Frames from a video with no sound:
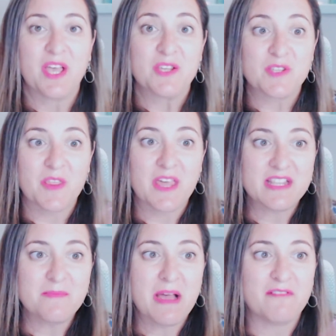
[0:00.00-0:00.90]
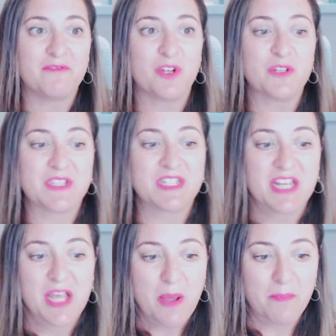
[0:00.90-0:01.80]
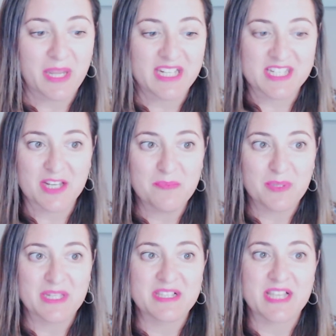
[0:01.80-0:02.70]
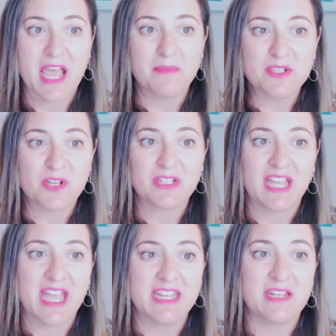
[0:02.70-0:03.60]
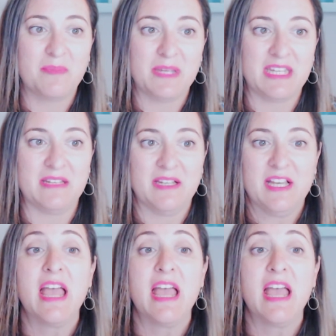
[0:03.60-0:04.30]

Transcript: So that's my first big tip is Amazon KDP.